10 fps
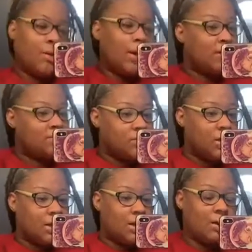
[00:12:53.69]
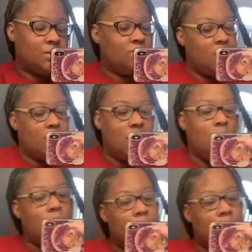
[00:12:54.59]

you guys for checking out this video. As